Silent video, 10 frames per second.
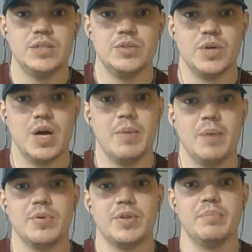come
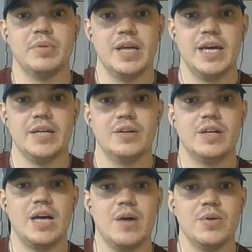up with a plan on
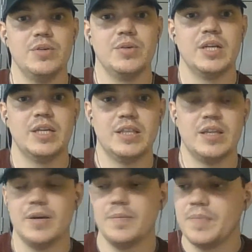how are you going to get
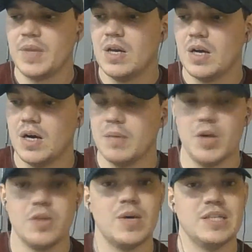there.
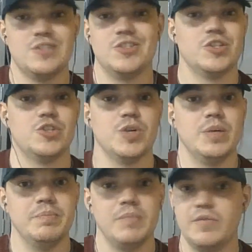Otherwise, it's just a
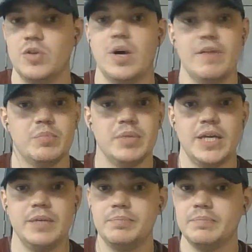dream. If you don't have a
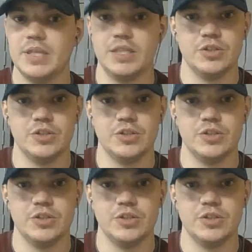plan, you're